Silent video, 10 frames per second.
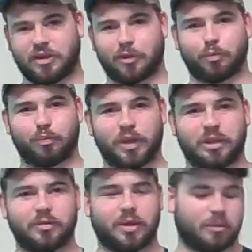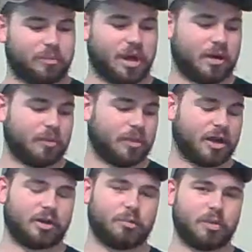here and beat. I'm
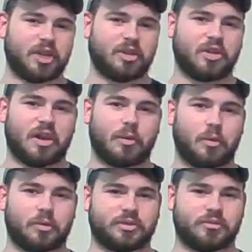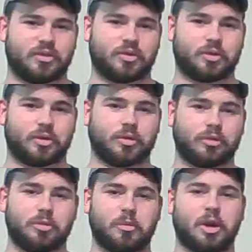not going to beat the dead horse of this trigger
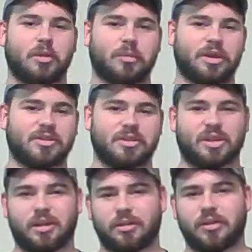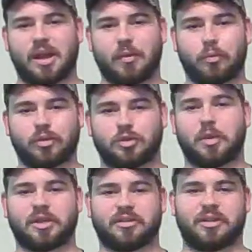could be better, because at the end of the day, we're
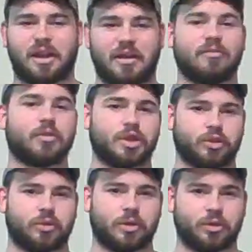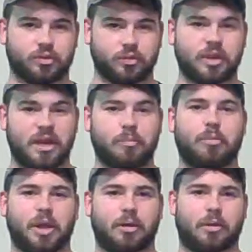expecting every trigger to get
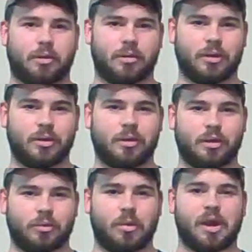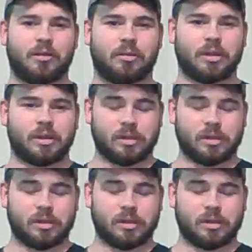better, right?